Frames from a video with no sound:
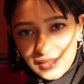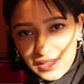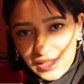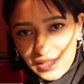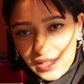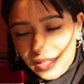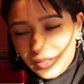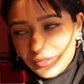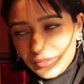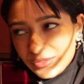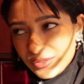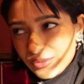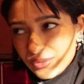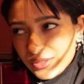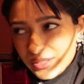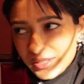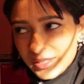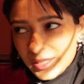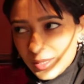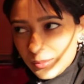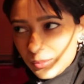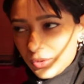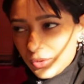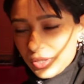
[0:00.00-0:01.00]
Yeah, if you want to
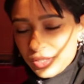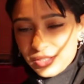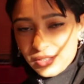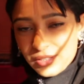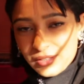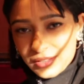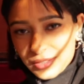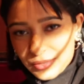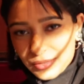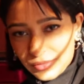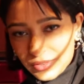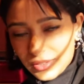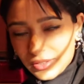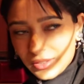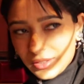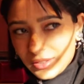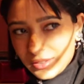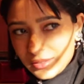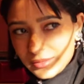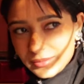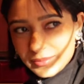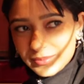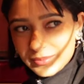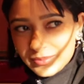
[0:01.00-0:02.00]
keep watching this vlog,
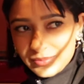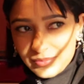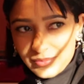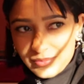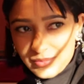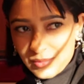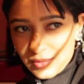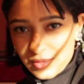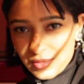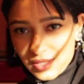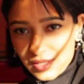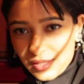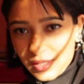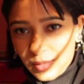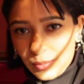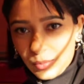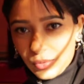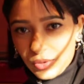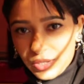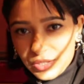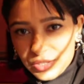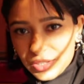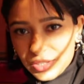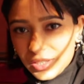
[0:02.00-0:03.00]
just keep
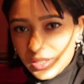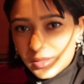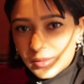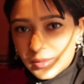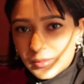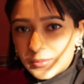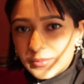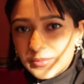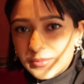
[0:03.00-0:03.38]
watching it.